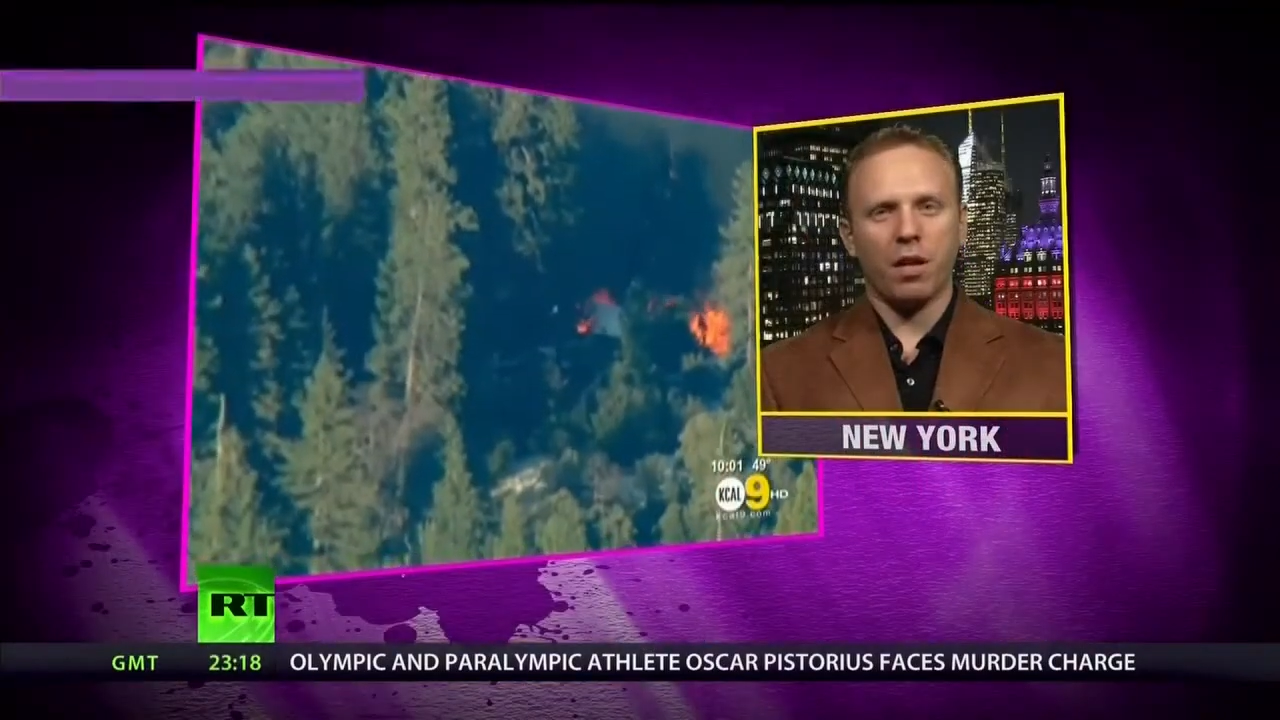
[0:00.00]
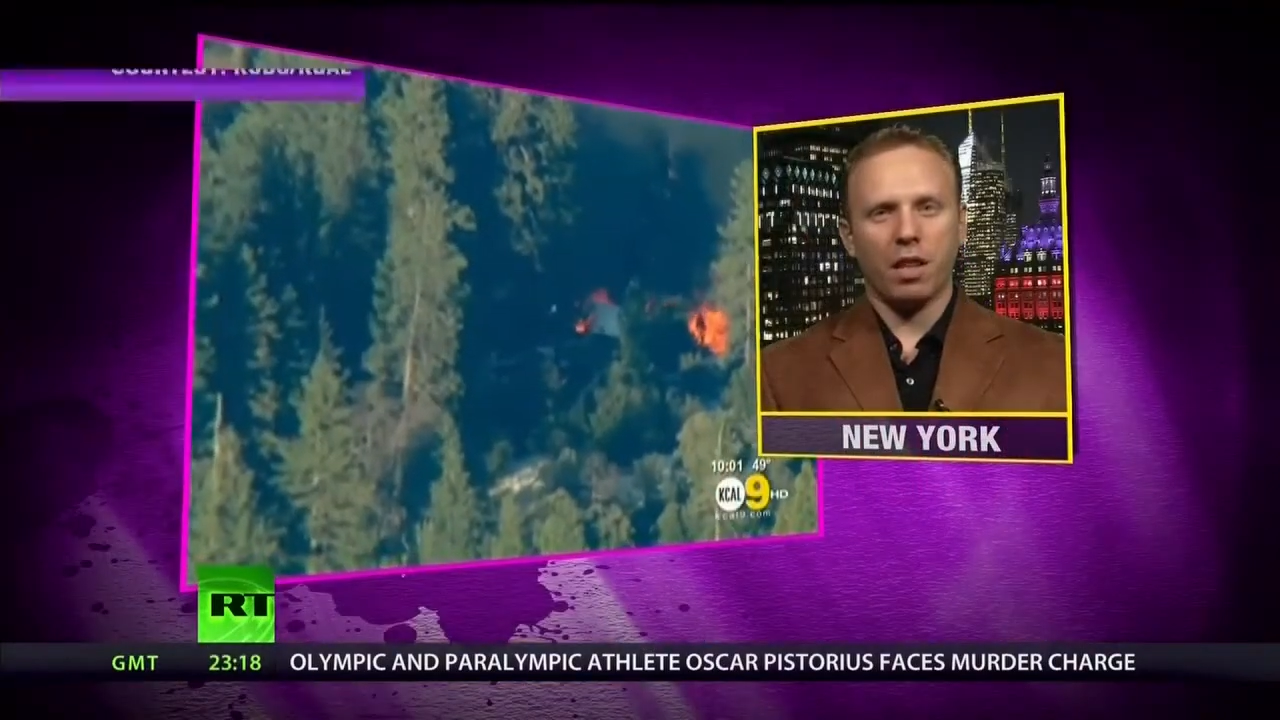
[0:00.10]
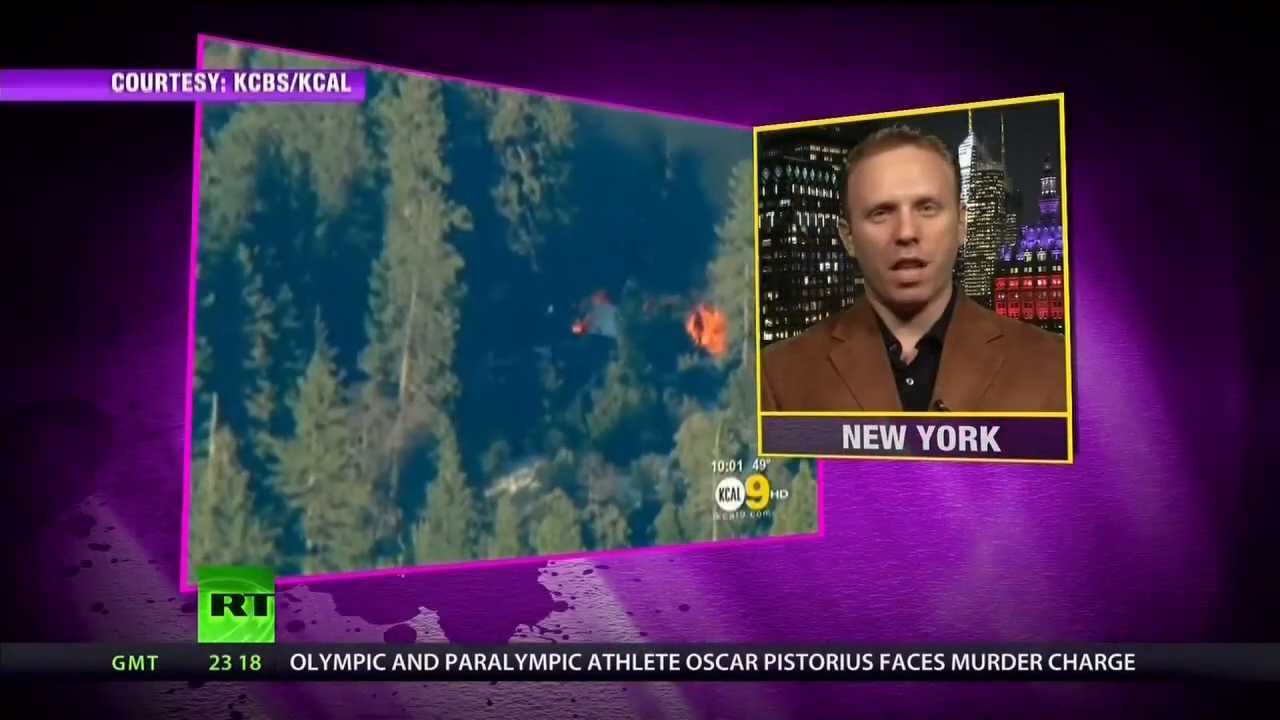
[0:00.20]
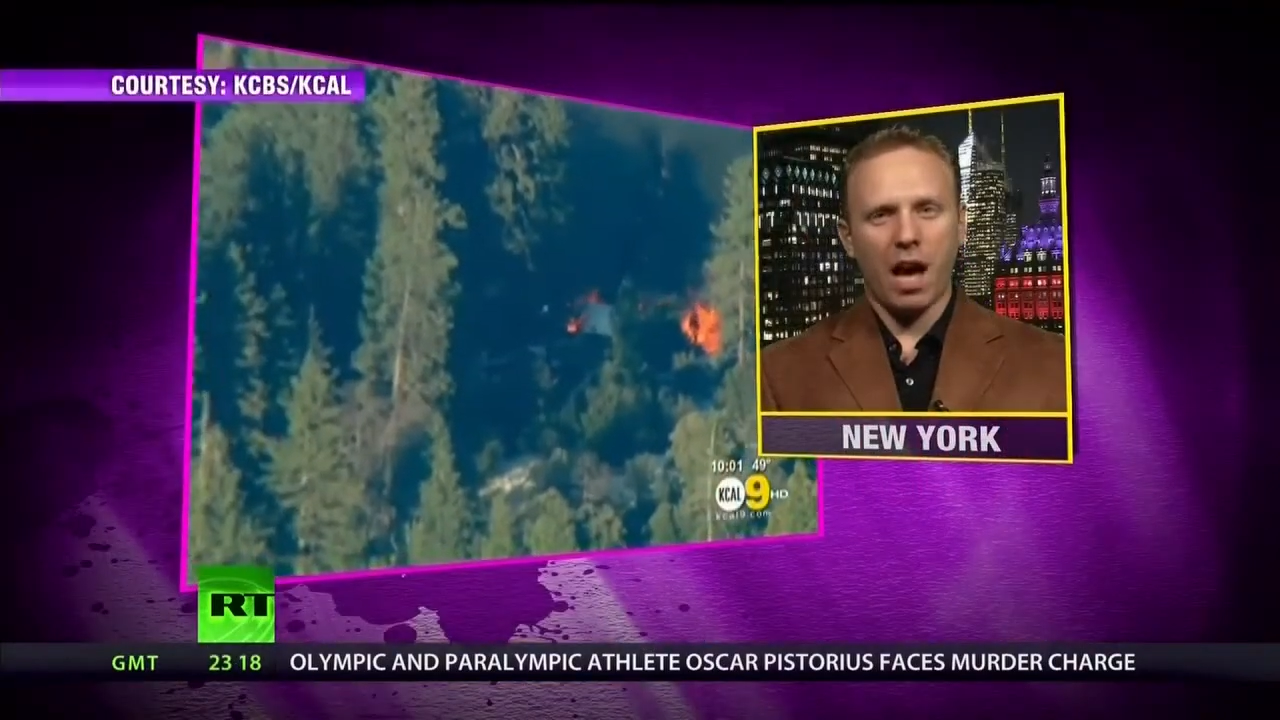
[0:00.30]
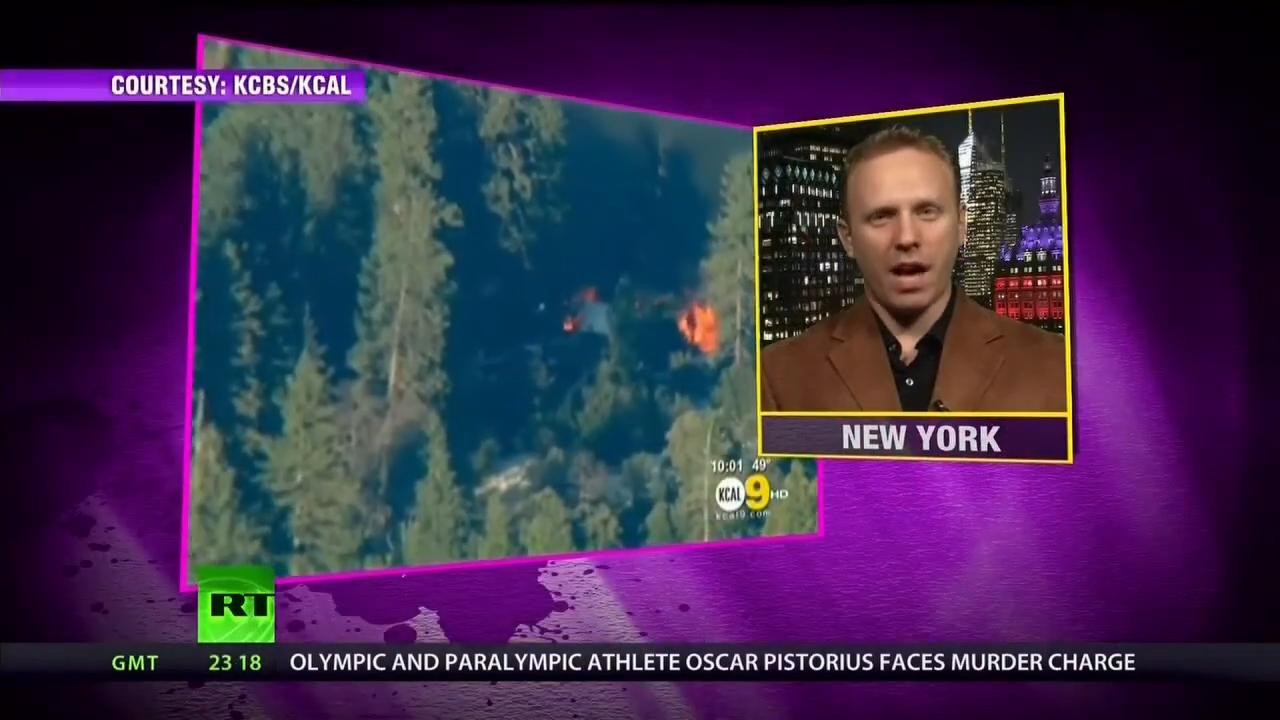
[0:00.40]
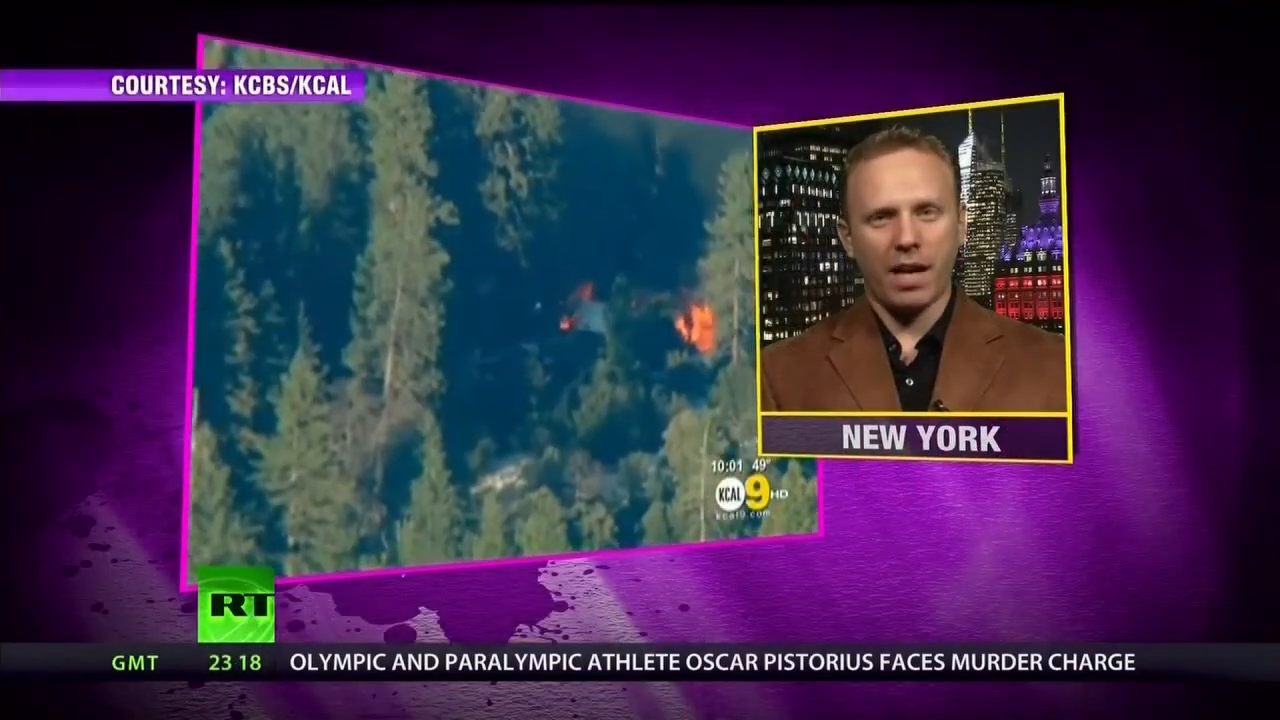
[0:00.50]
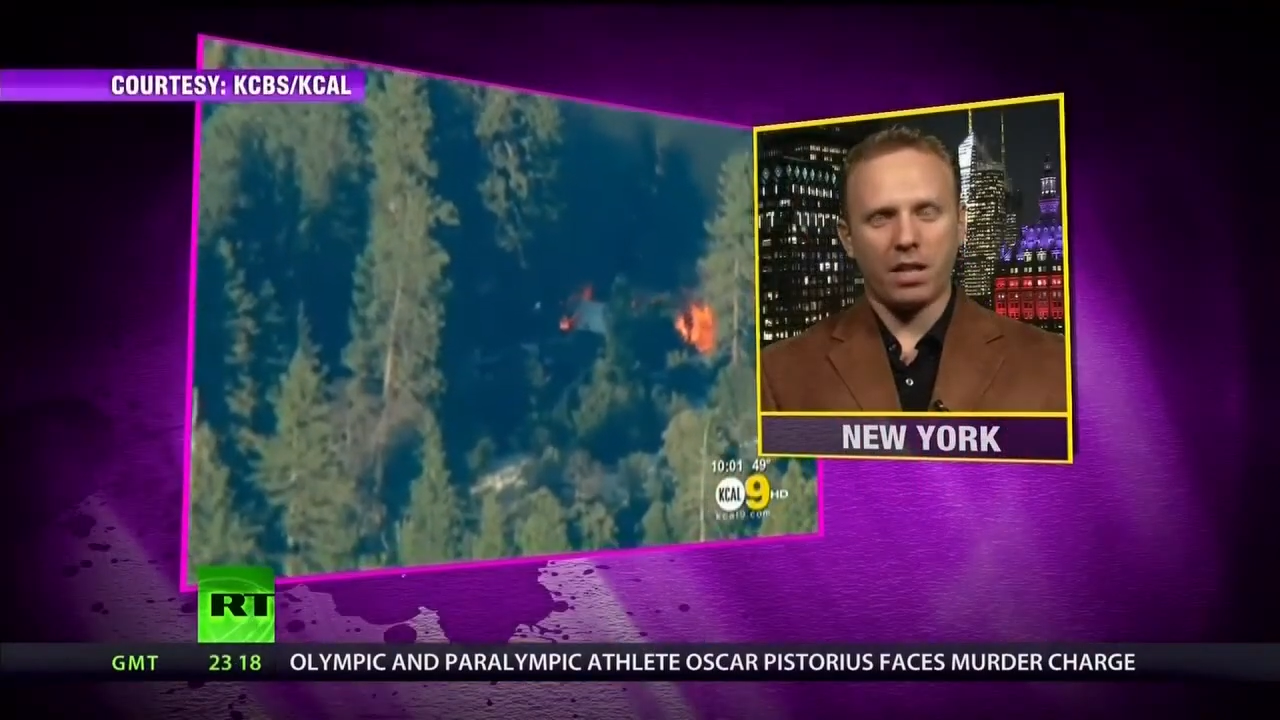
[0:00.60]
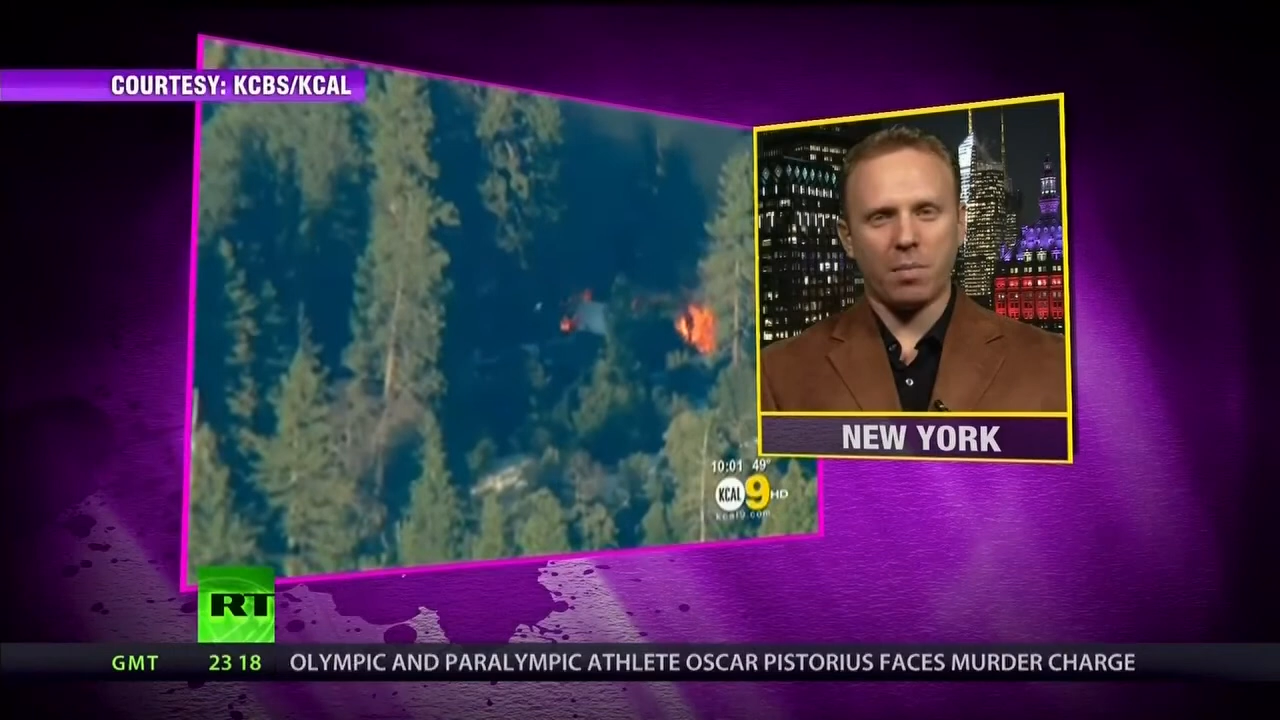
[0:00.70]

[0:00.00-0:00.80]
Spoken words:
lying and